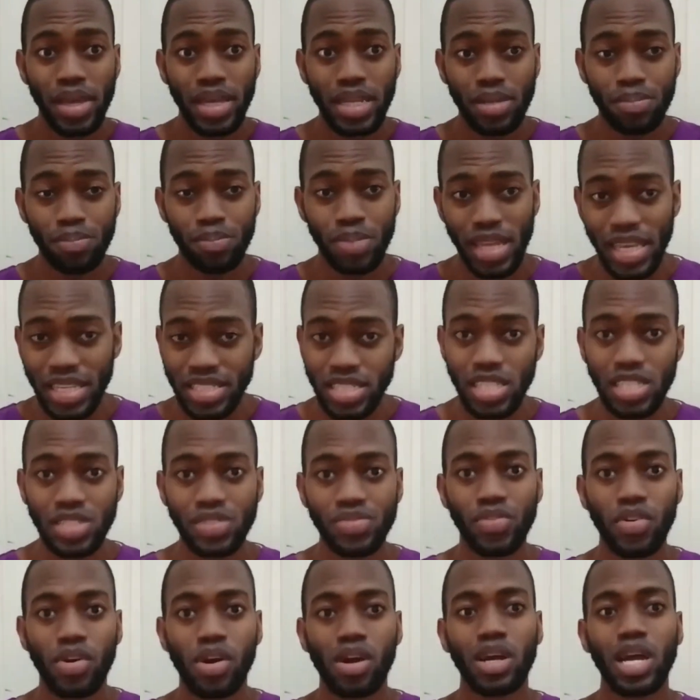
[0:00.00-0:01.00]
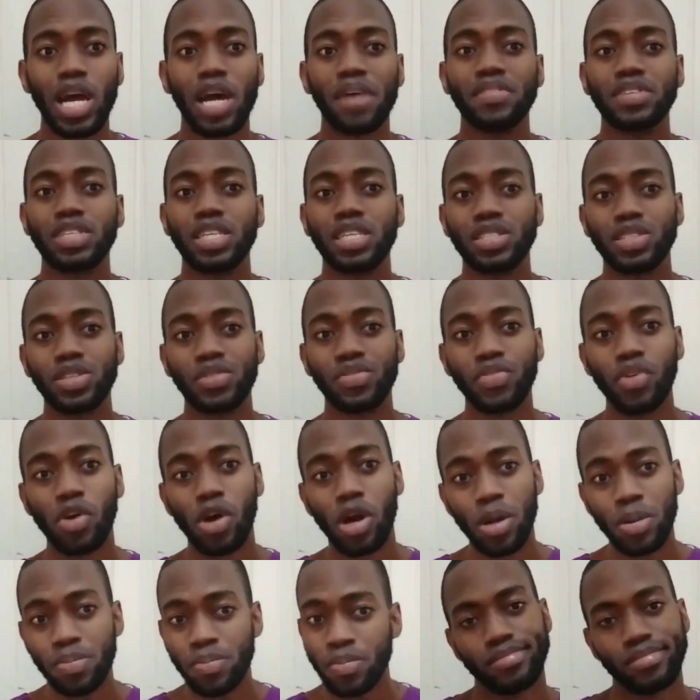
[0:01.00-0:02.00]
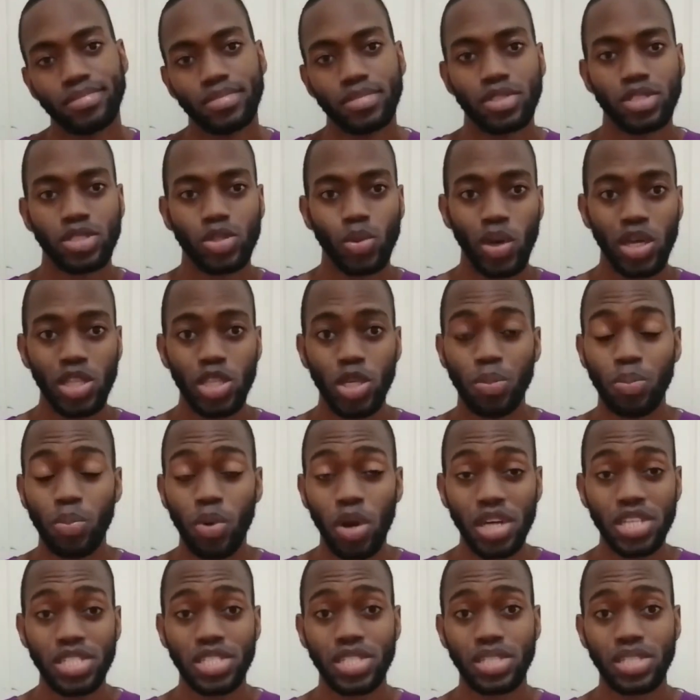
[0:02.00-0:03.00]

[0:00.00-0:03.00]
places for cavities to form. So when you brush,